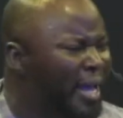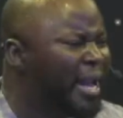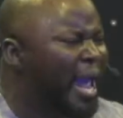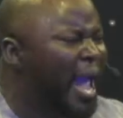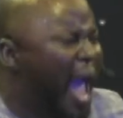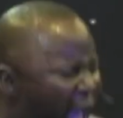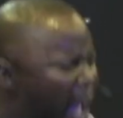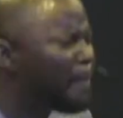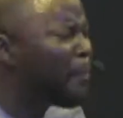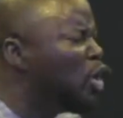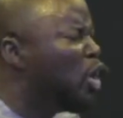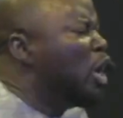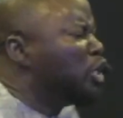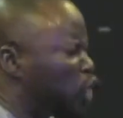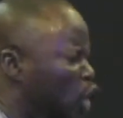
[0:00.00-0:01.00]
able
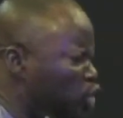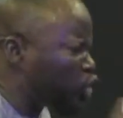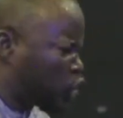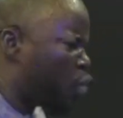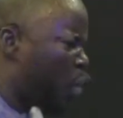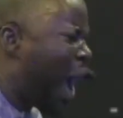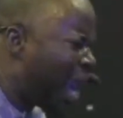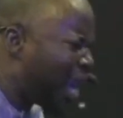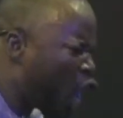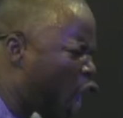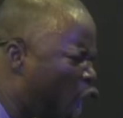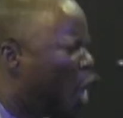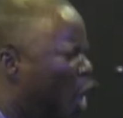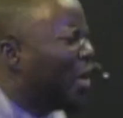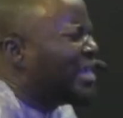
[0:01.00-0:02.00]
to swallow
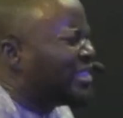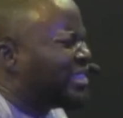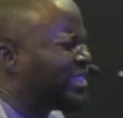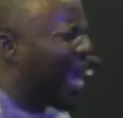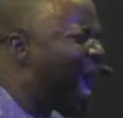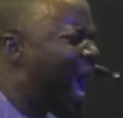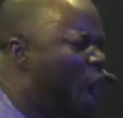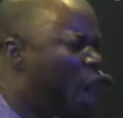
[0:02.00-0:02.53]
doubt